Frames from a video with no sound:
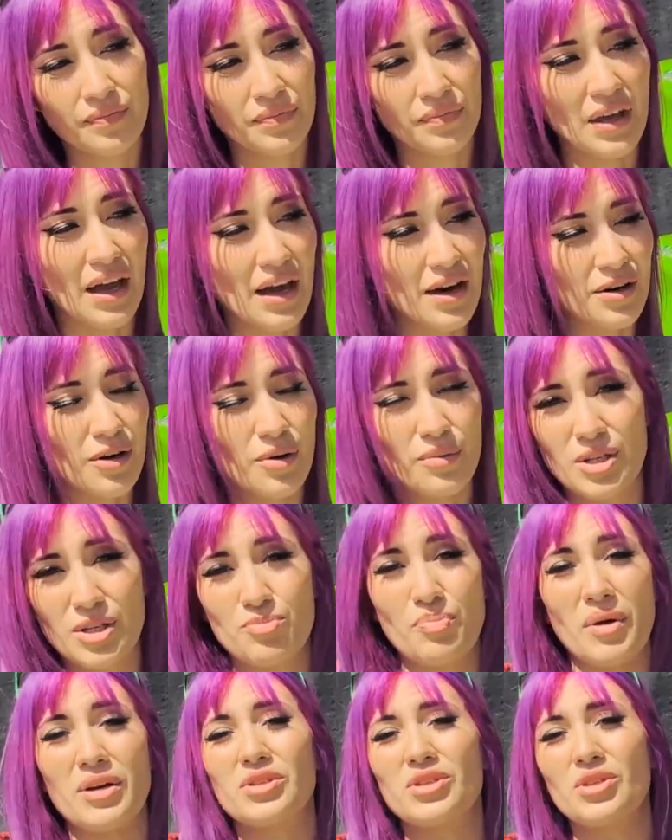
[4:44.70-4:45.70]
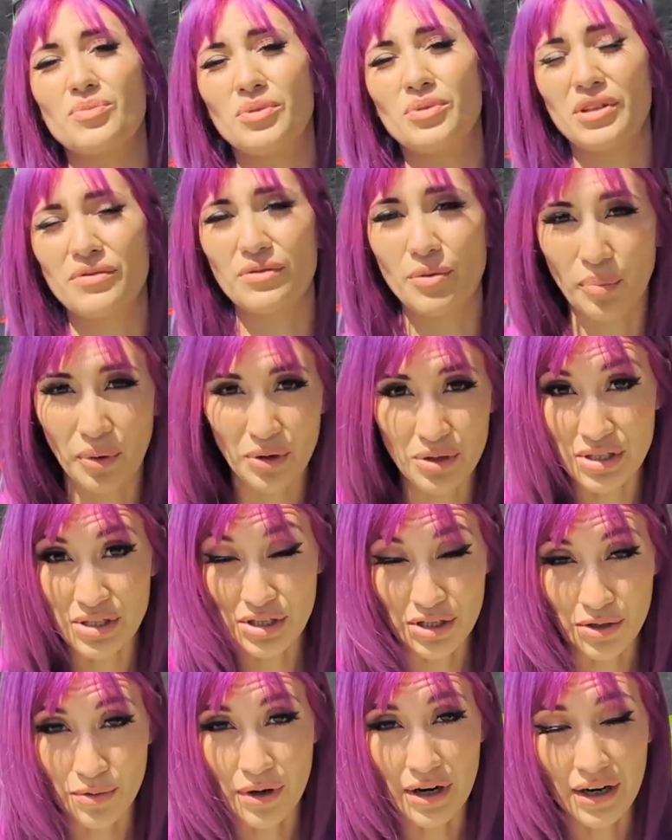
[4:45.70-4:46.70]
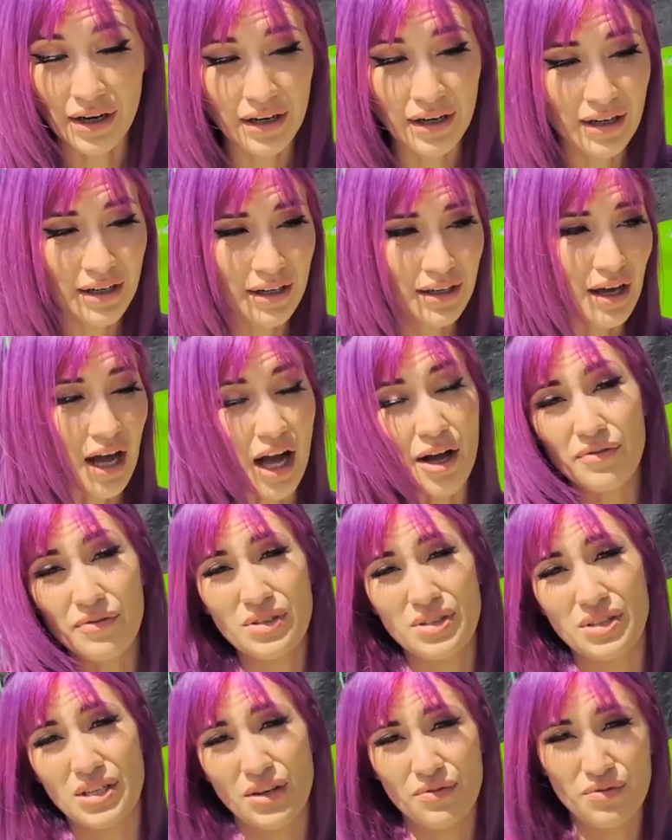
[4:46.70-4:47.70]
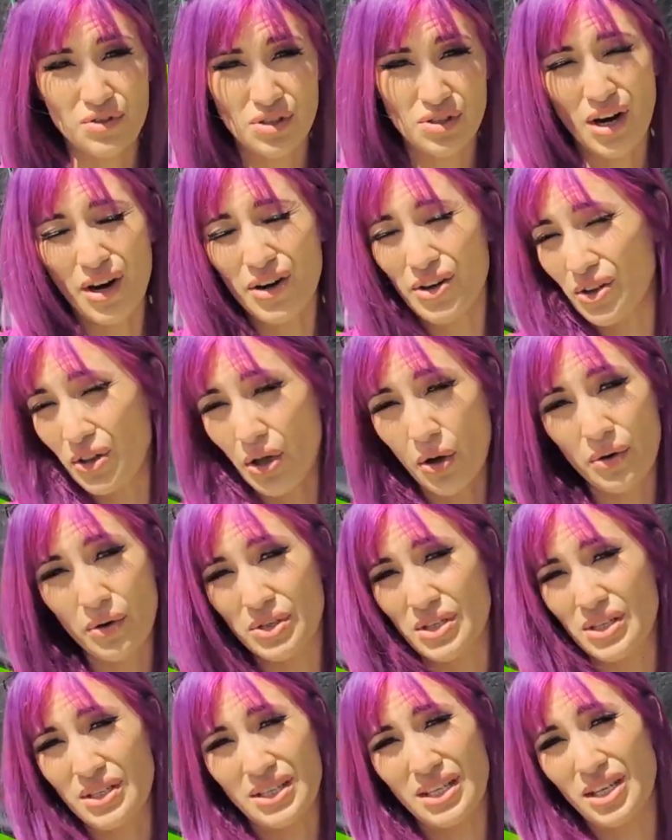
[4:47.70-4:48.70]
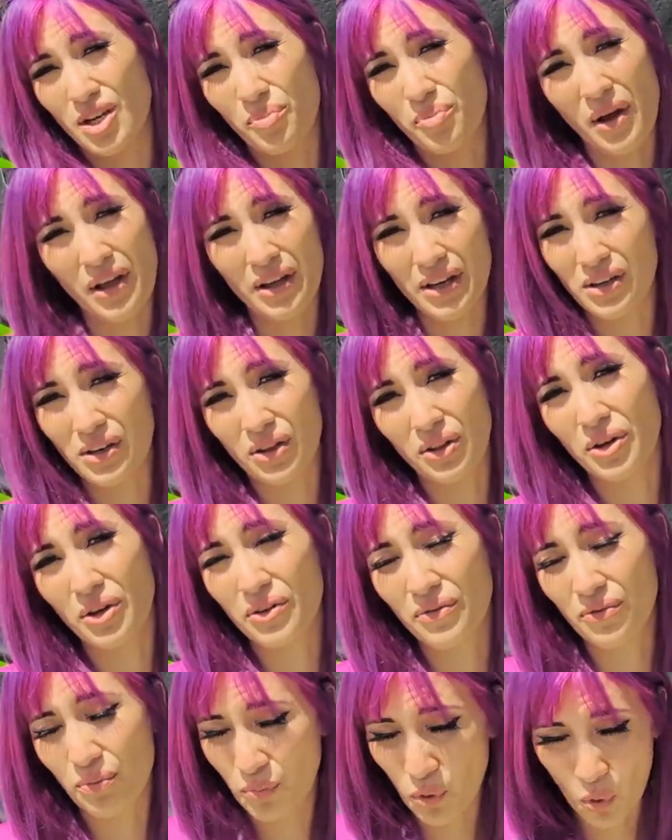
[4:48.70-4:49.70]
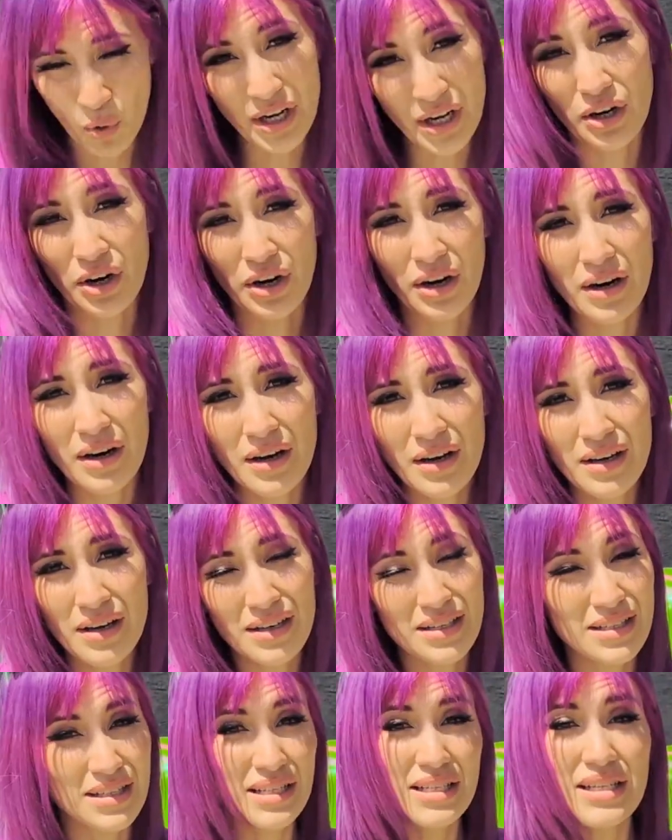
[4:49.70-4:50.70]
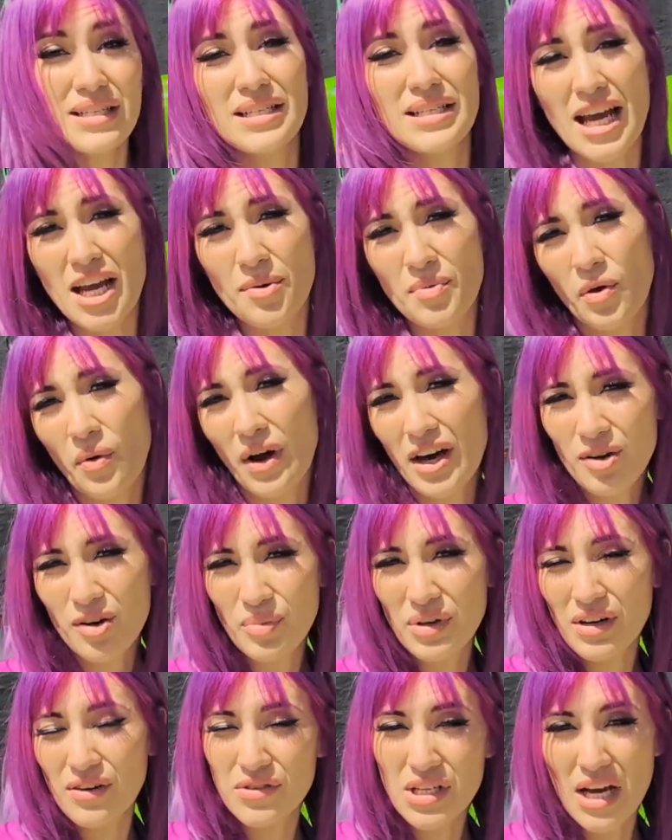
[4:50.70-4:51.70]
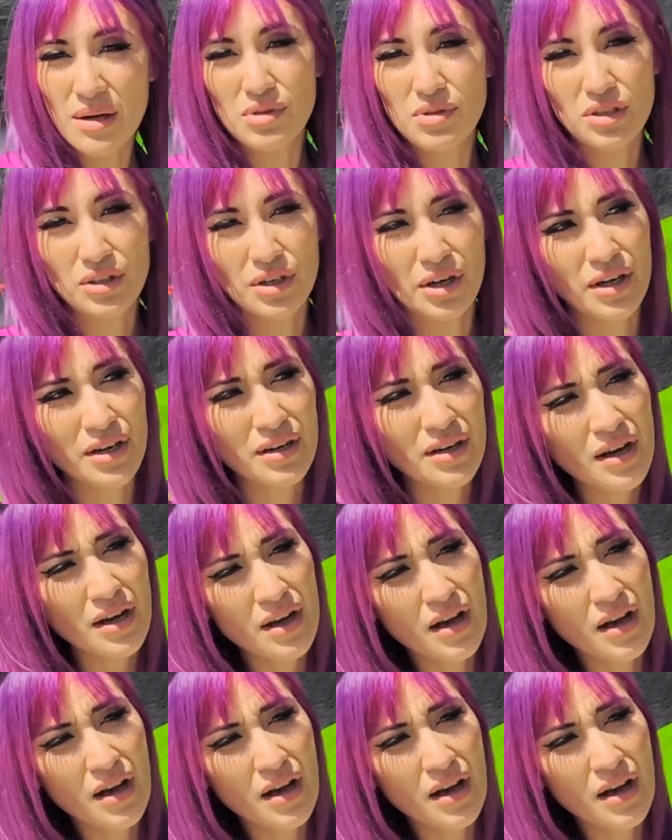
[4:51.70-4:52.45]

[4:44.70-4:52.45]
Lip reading: I don't know, responsible of a person you are. Obviously, if you start at a lower CC, you're probably going to learn quicker, because it did take me quite a bit of time to learn.